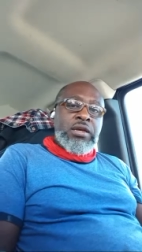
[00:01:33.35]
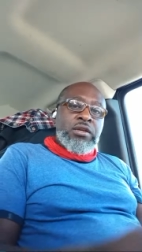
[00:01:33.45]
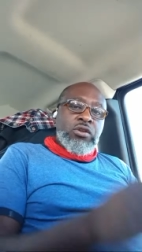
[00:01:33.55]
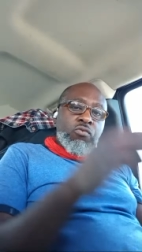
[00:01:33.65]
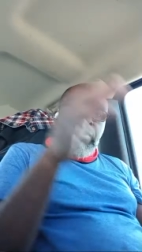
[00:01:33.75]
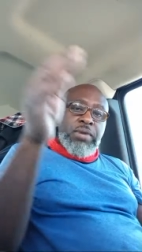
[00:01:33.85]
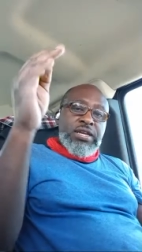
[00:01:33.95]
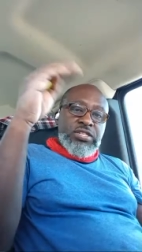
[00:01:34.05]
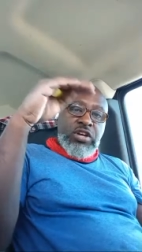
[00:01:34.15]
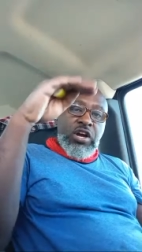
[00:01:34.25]
The woman
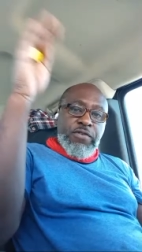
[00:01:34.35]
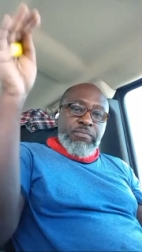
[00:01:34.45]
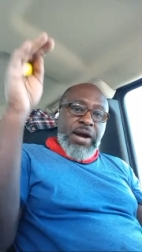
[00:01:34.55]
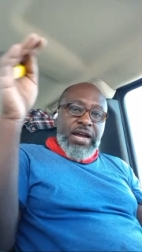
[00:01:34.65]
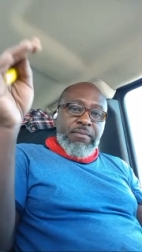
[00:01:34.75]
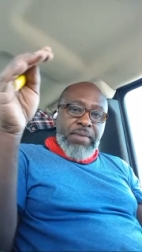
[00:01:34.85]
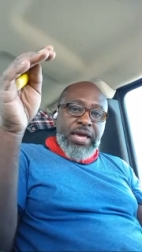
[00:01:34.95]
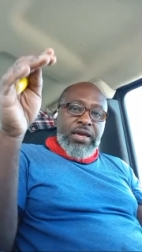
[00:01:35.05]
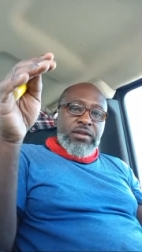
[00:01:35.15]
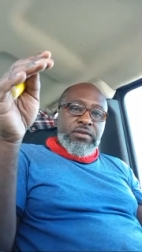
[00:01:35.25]
is covered by the
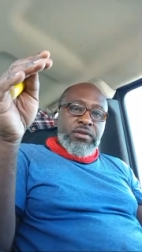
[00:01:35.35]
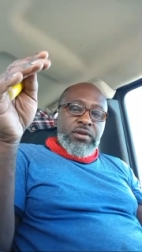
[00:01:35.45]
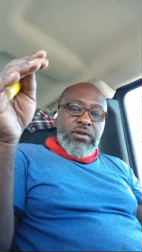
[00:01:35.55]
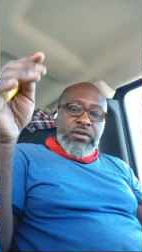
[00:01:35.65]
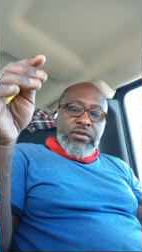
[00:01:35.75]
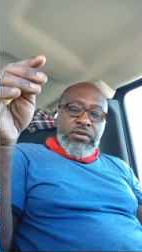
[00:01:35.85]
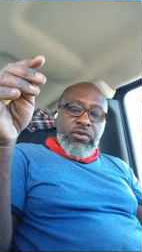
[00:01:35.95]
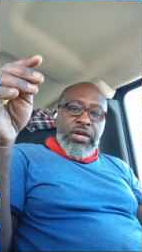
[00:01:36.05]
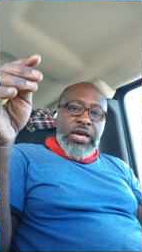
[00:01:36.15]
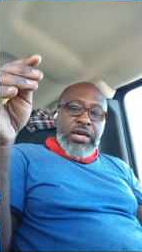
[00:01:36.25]
man.
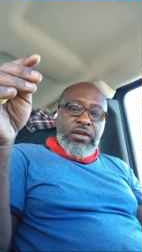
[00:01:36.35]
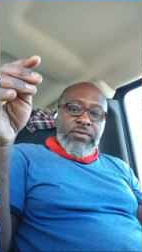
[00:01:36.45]
Okay?